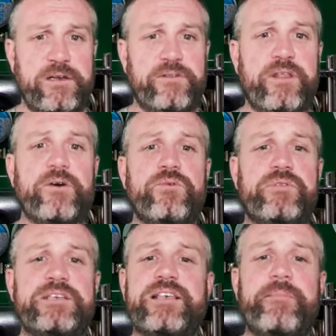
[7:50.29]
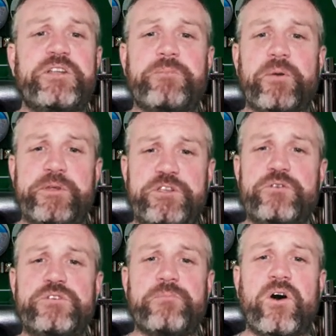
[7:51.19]
Now, this image might be too
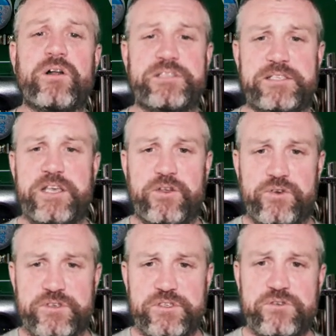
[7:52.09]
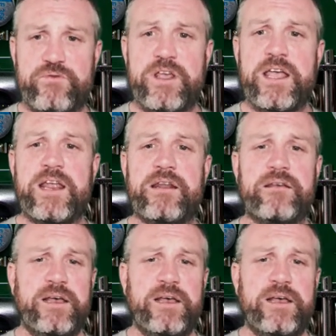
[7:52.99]
small to see on your screen.